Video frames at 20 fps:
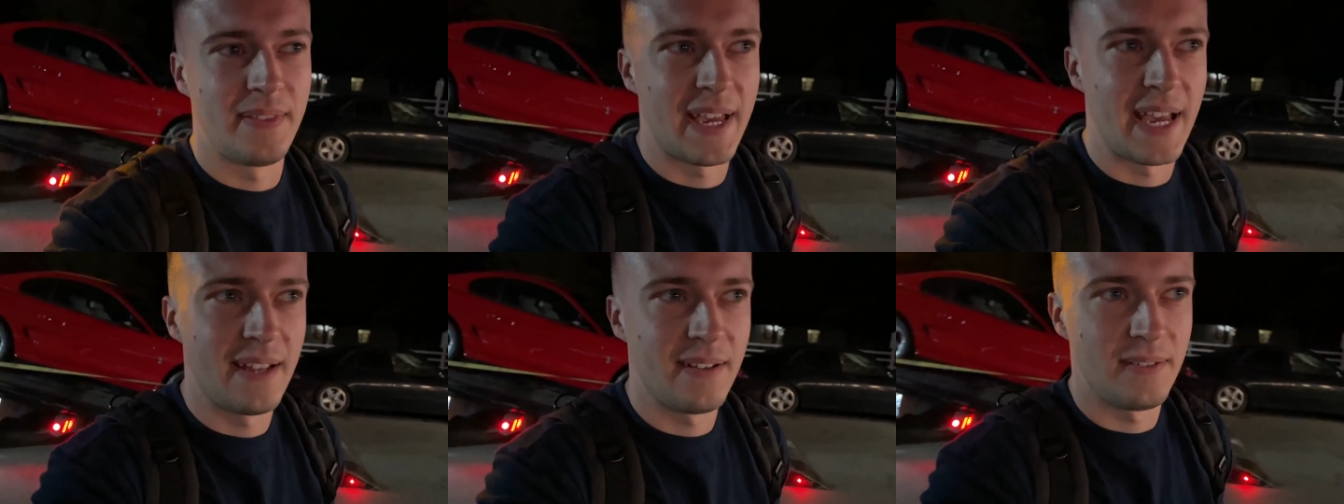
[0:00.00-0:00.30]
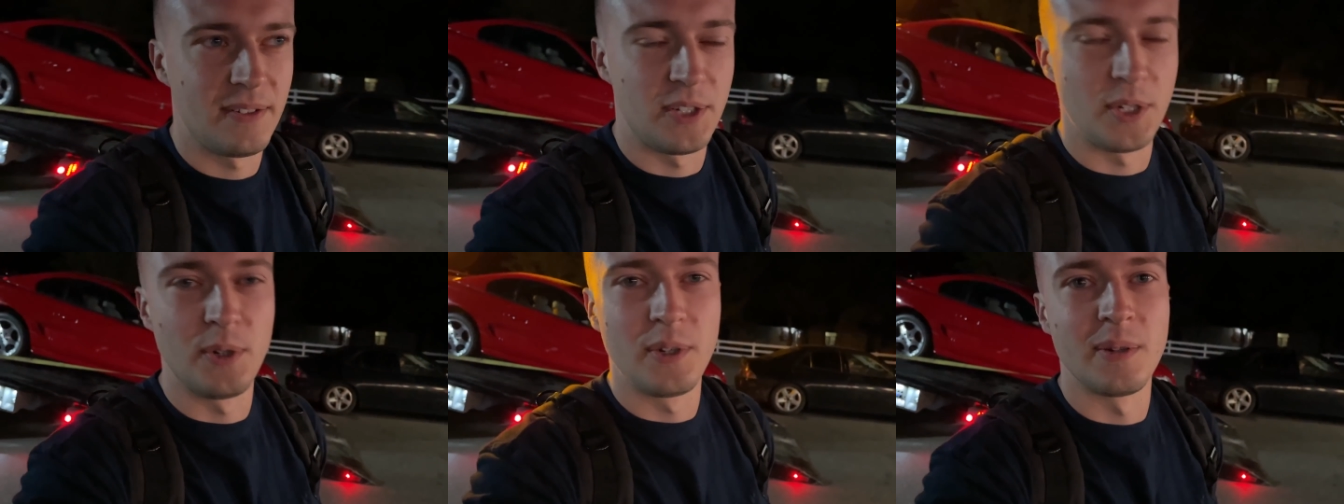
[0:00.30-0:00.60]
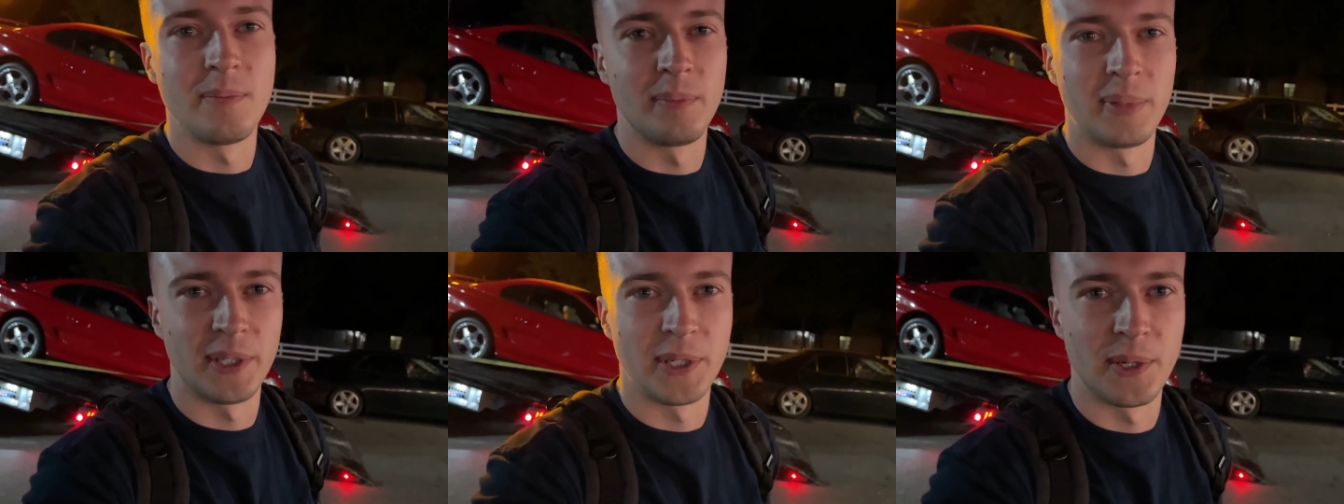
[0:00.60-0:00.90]
That Dude
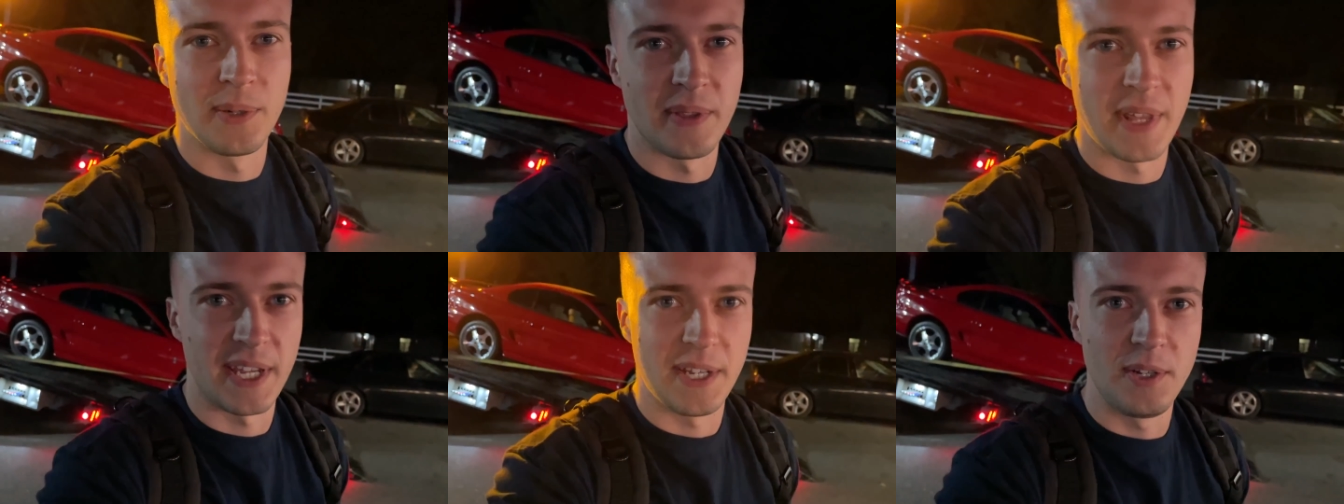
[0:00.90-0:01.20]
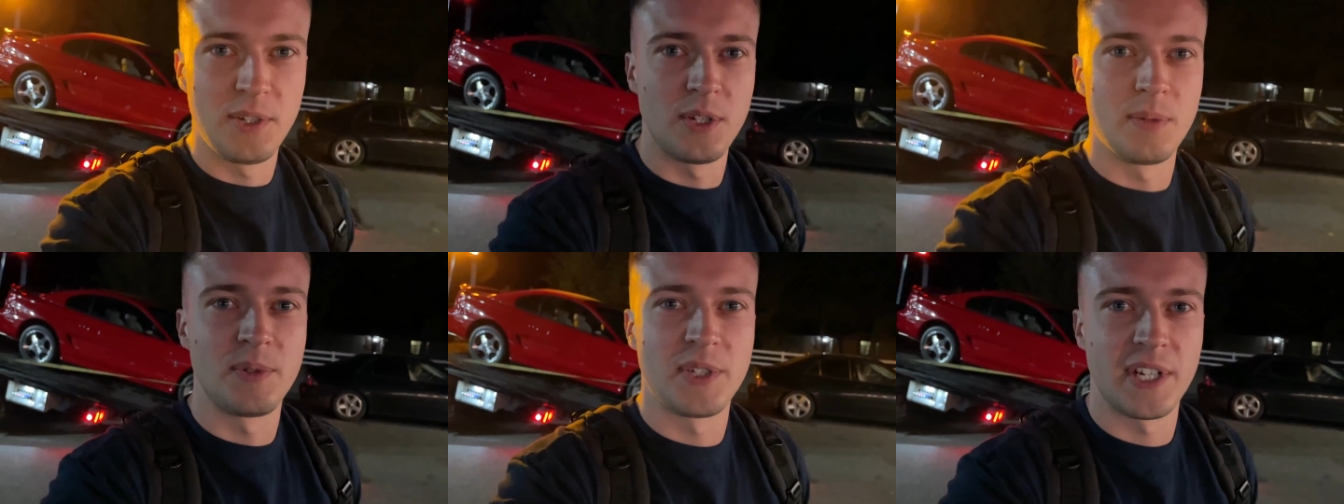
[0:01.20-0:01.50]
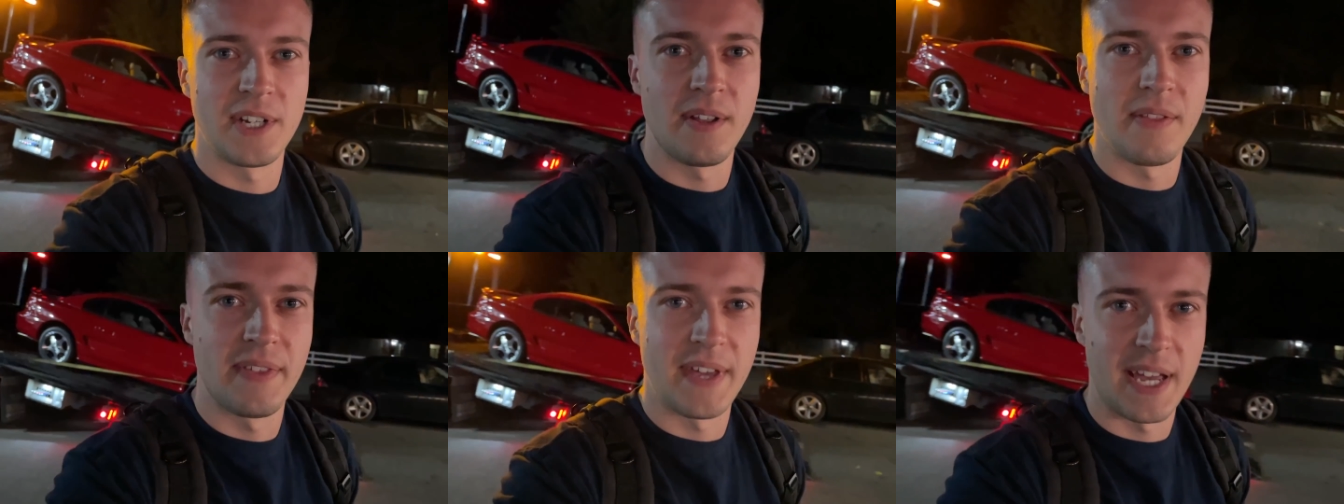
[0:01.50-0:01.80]
in Blue, that YouTube
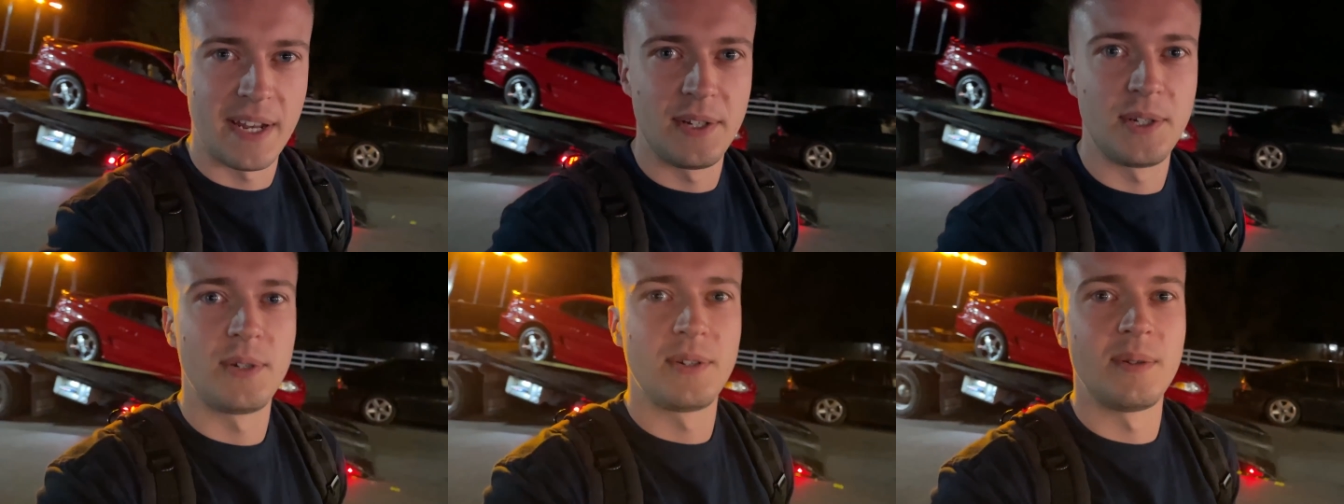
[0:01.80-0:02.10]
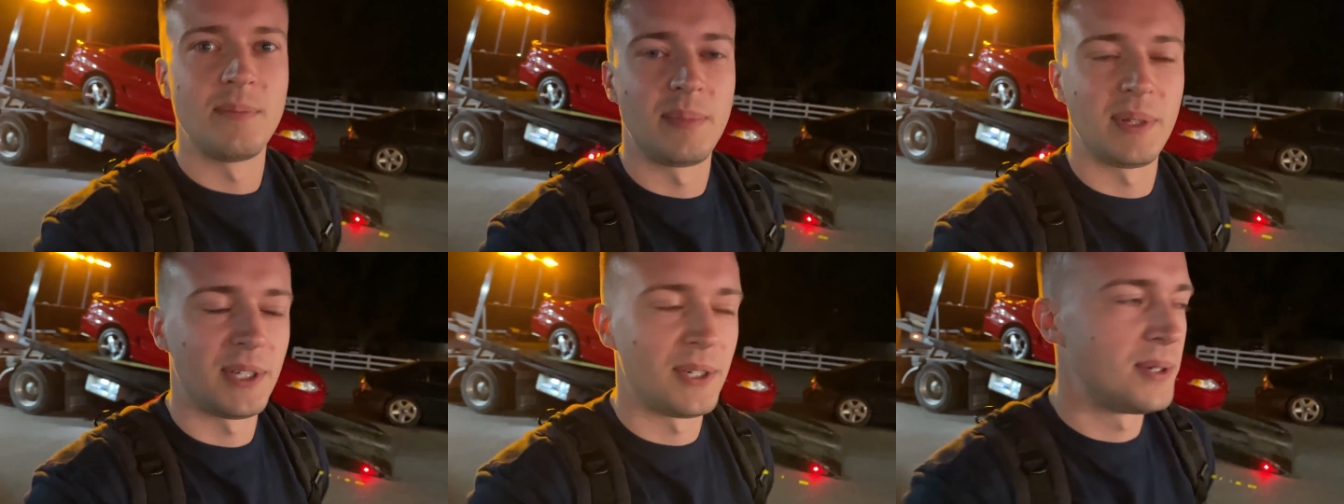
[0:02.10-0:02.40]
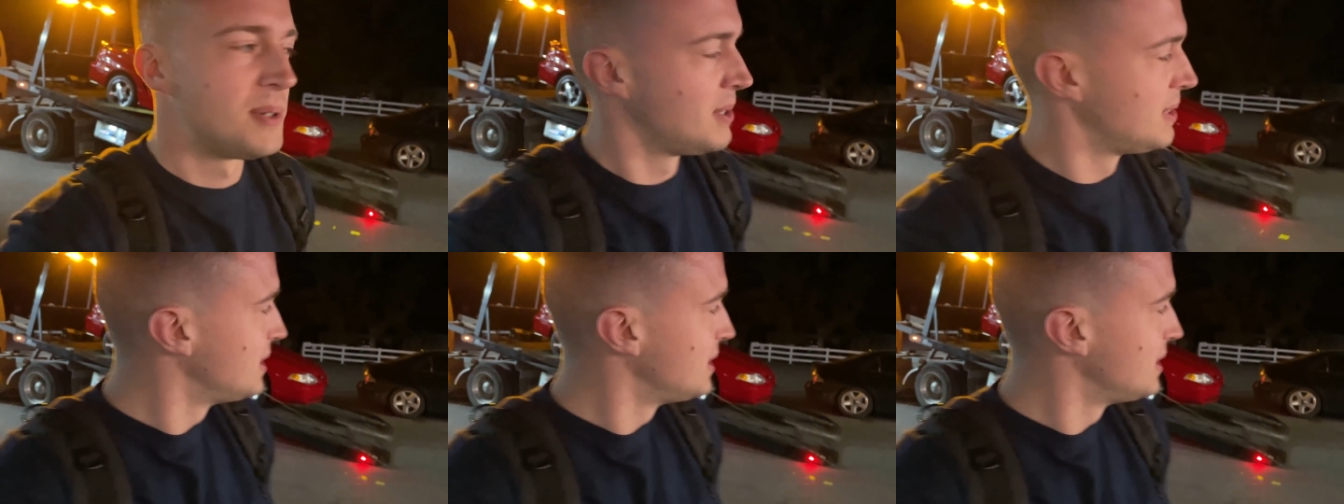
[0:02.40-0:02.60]
channel, That Dude in Blue.